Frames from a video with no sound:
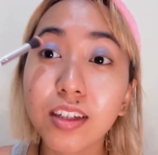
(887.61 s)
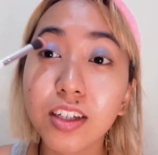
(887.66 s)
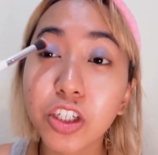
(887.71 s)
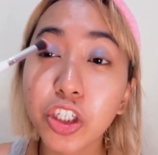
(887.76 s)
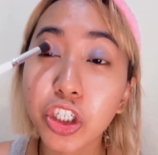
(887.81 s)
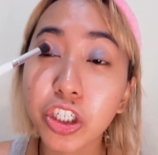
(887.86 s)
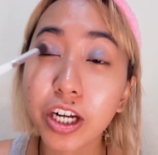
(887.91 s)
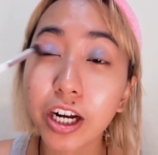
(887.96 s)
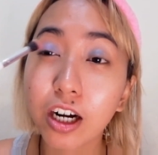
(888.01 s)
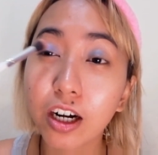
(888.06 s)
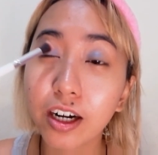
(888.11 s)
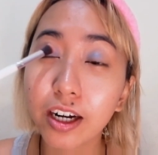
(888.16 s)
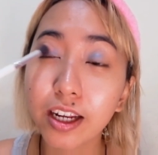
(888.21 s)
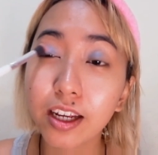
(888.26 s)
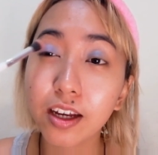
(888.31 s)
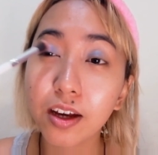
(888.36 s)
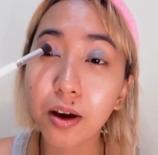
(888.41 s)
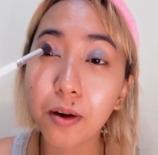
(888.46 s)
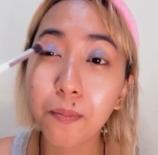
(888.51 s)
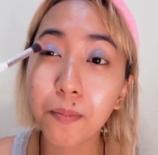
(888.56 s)

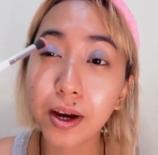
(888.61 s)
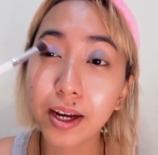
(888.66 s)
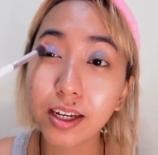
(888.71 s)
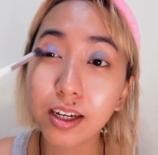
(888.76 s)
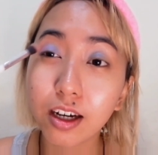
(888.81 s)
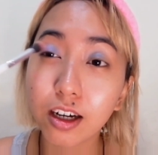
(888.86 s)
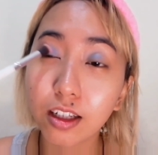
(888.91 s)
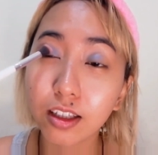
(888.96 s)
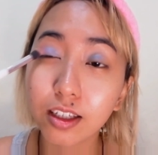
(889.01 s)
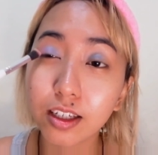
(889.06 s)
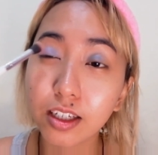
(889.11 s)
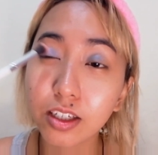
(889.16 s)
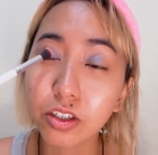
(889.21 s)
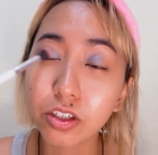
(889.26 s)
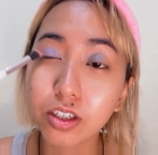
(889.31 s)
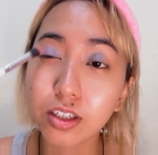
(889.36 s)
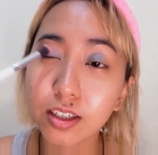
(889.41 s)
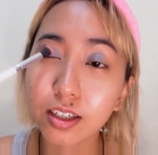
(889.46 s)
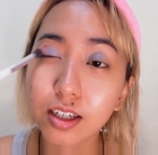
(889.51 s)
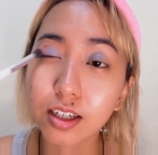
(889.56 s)
sharing my knowledge,